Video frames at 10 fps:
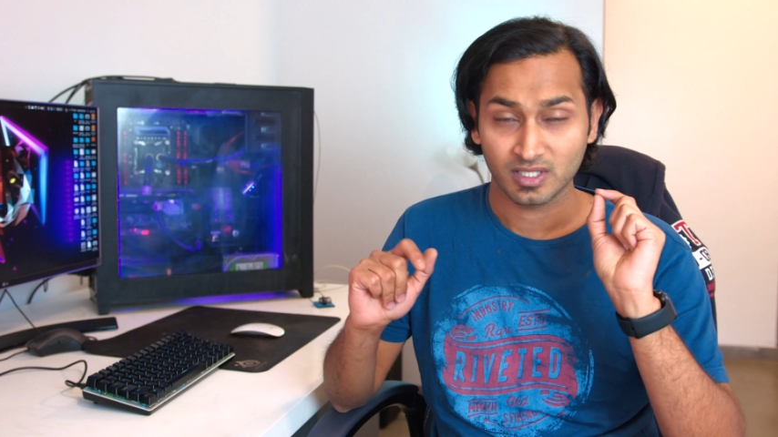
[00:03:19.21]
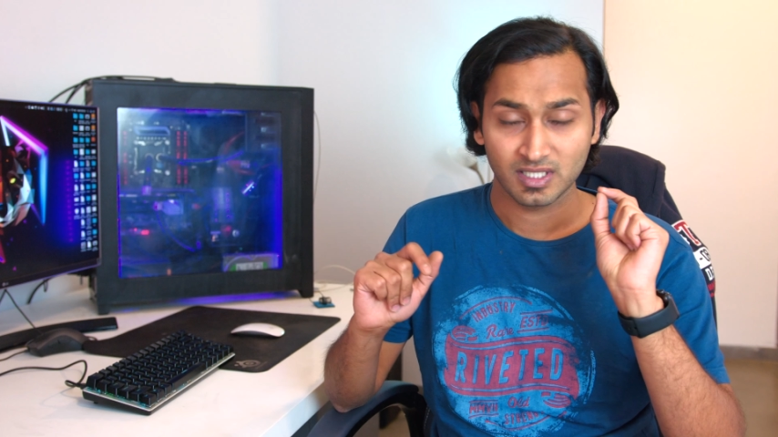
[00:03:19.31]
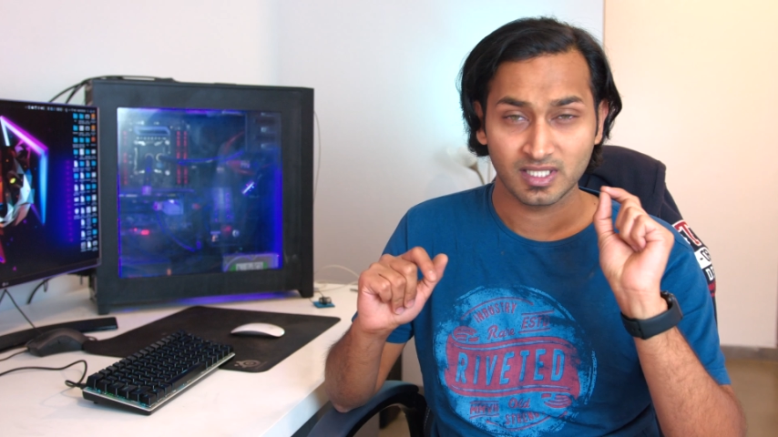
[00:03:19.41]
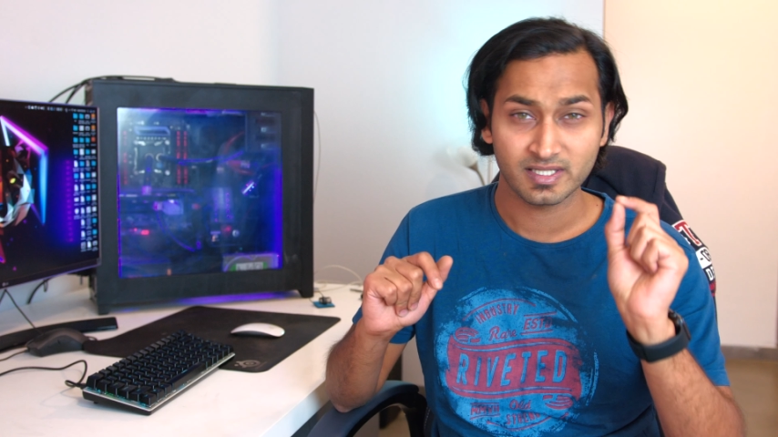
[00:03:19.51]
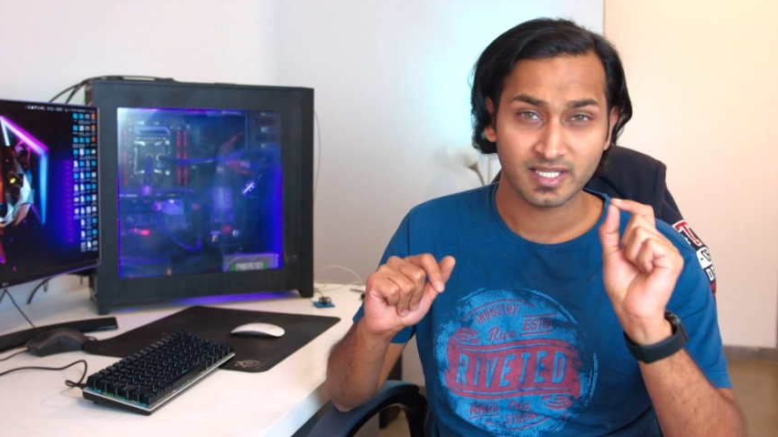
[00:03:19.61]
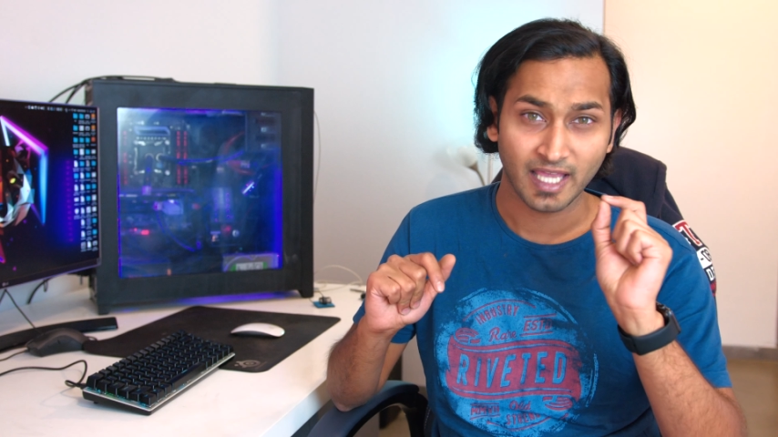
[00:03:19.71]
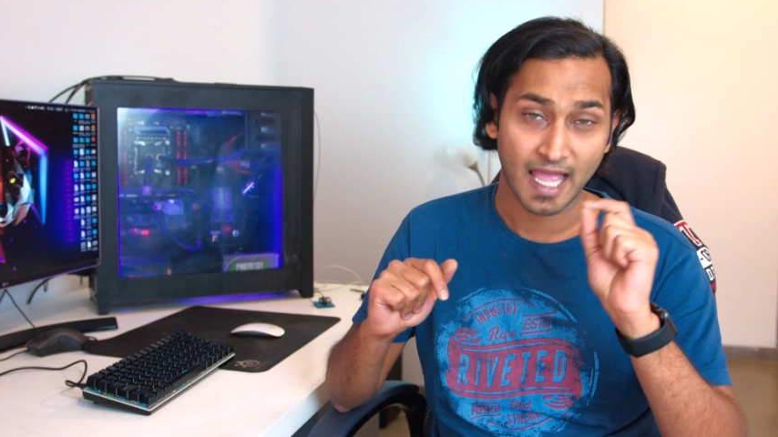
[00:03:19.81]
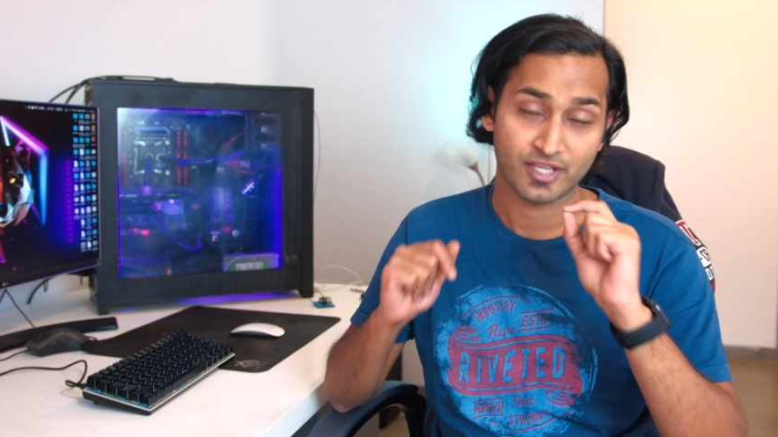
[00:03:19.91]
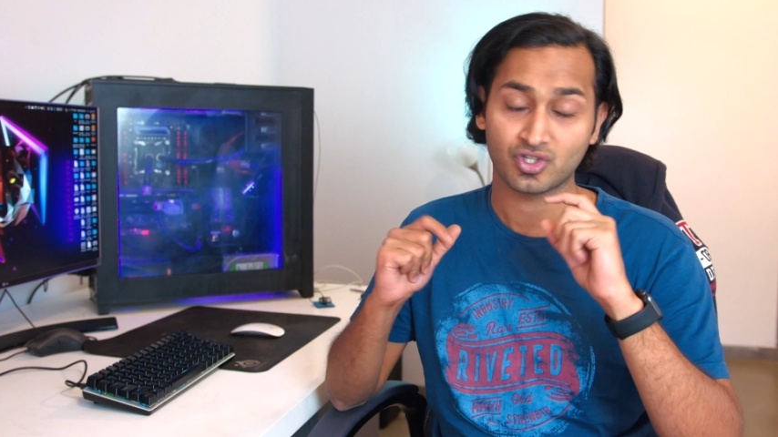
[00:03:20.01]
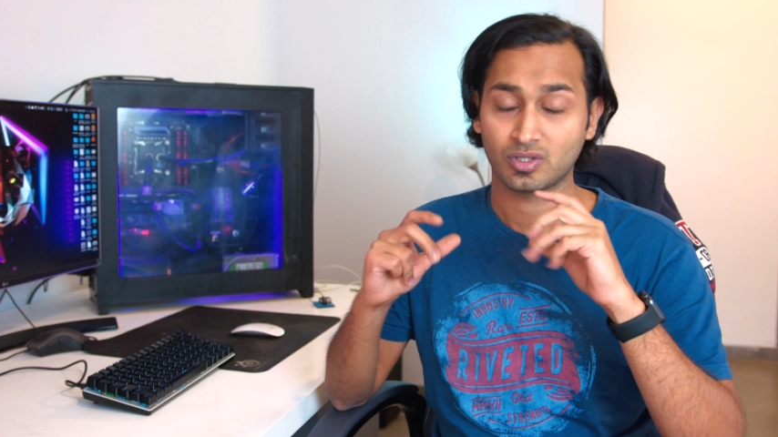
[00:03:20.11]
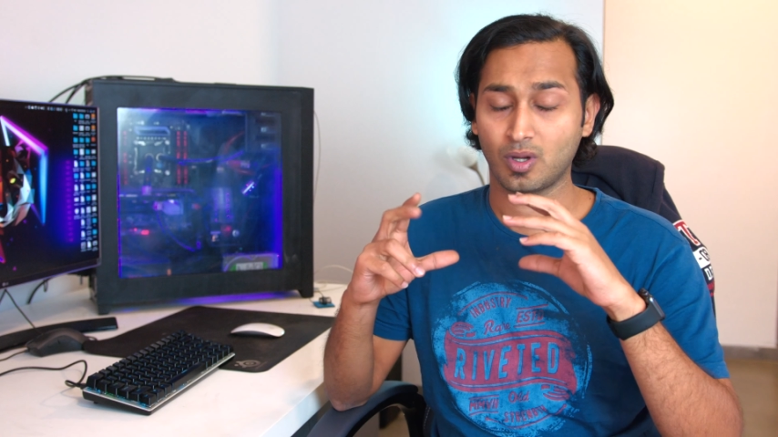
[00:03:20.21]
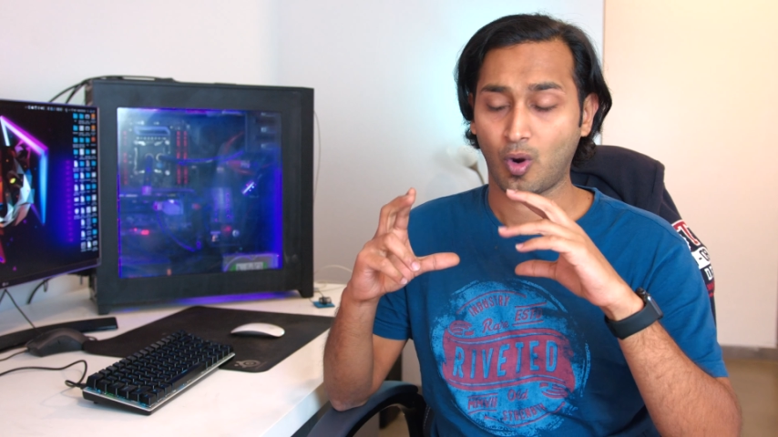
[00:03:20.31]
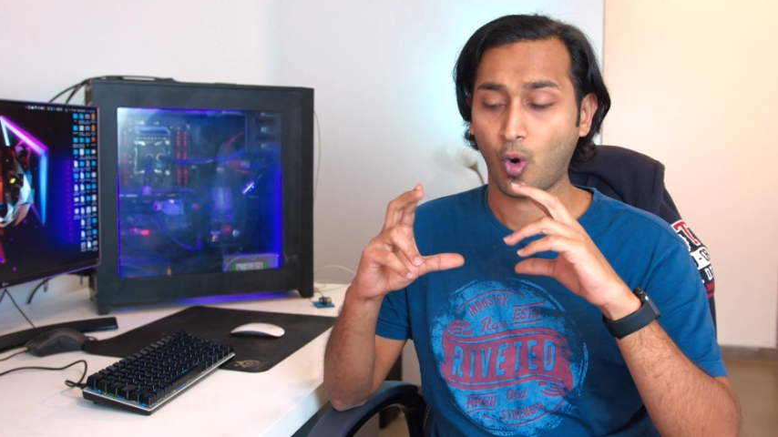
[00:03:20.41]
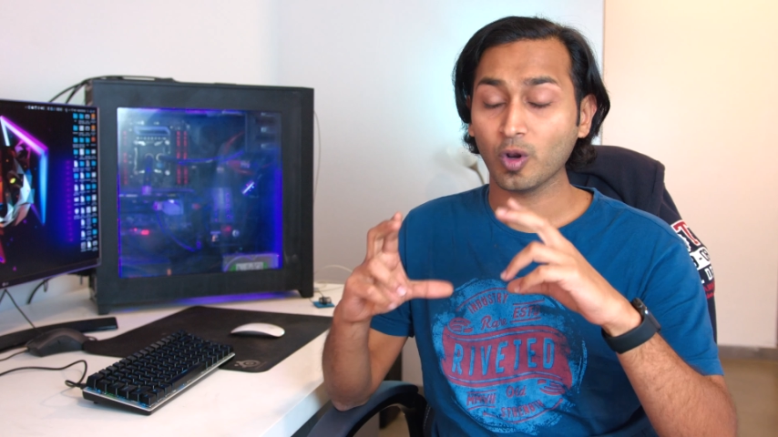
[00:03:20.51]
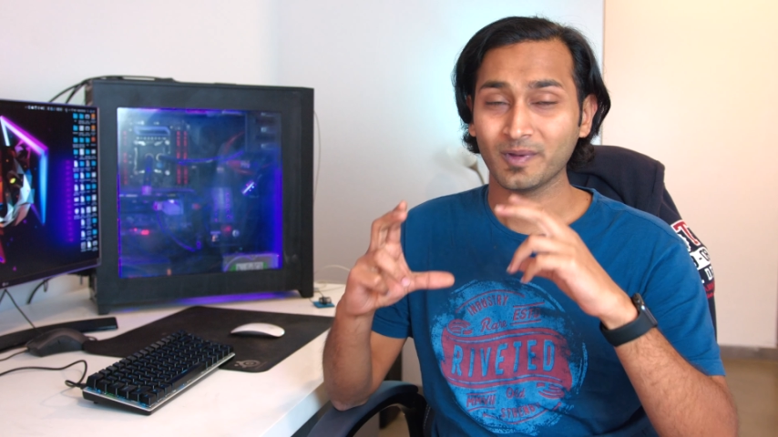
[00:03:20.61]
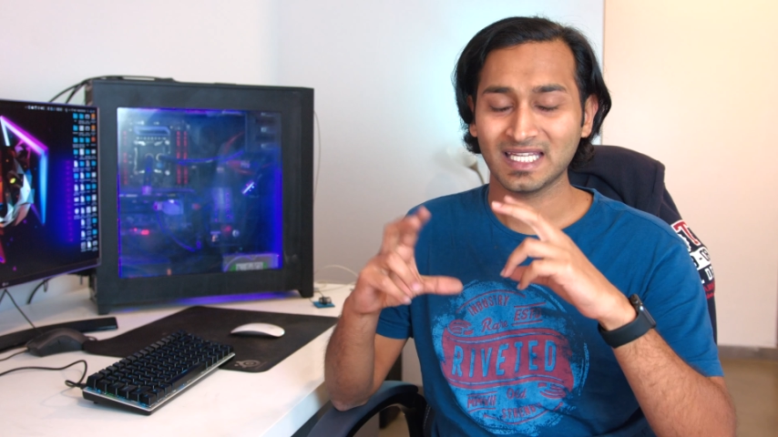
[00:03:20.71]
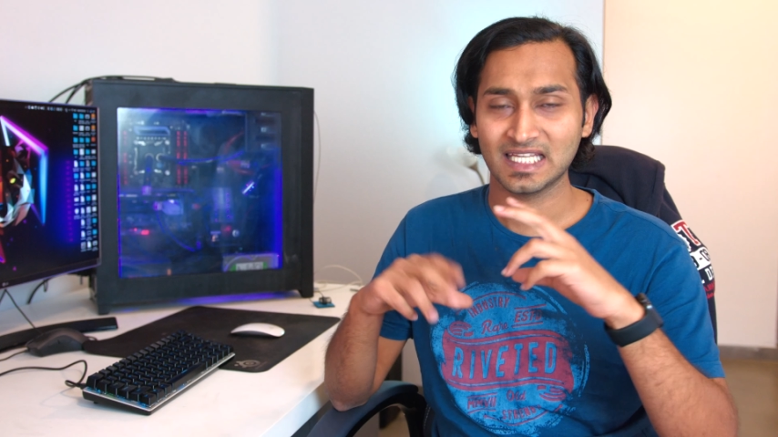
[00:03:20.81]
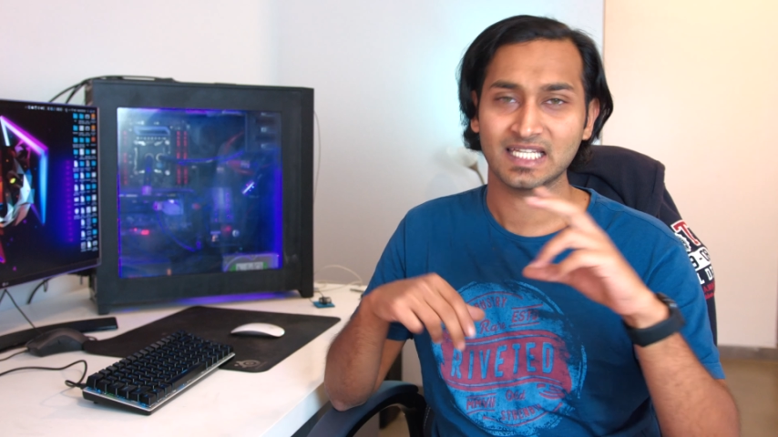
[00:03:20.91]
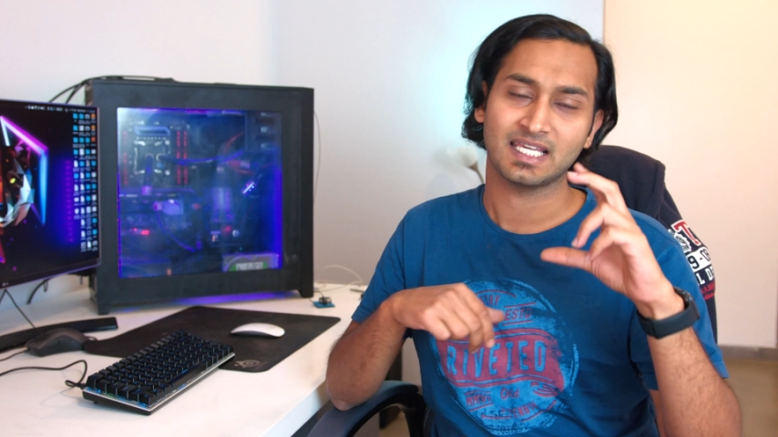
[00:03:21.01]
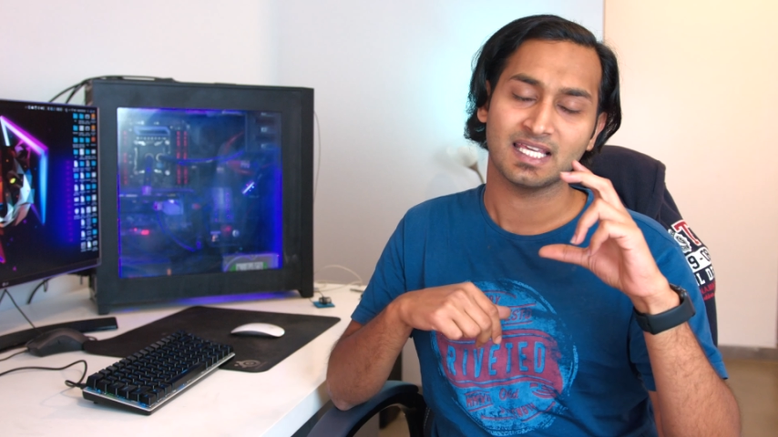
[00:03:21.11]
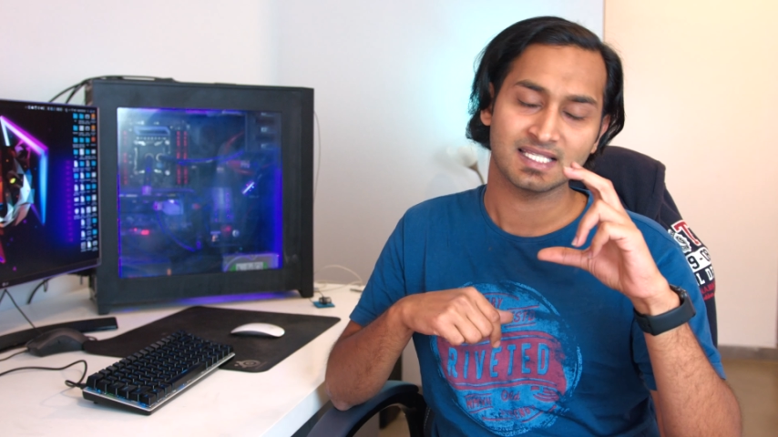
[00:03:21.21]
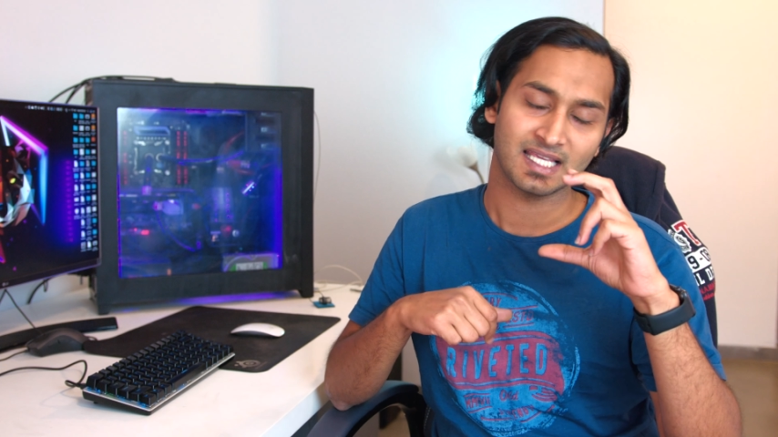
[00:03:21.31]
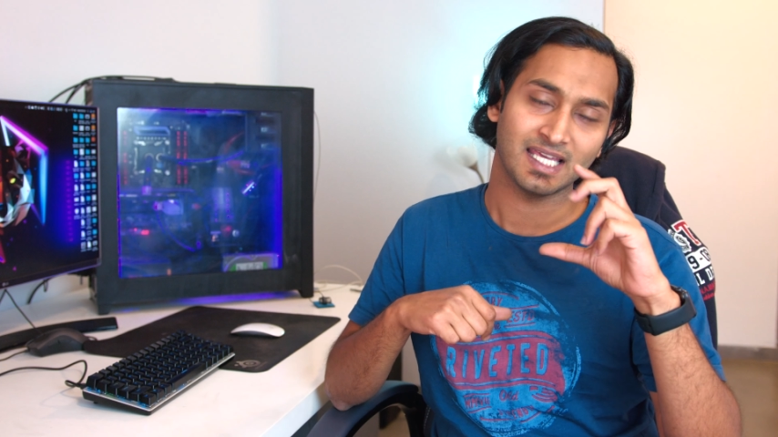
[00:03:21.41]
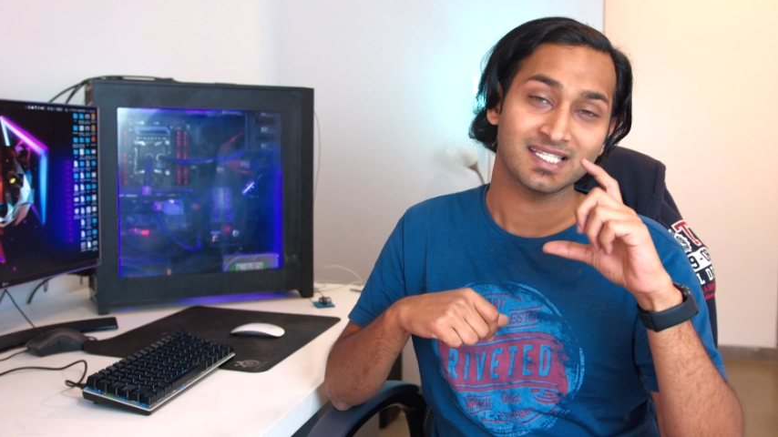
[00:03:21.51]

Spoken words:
here's a catch. All we need is a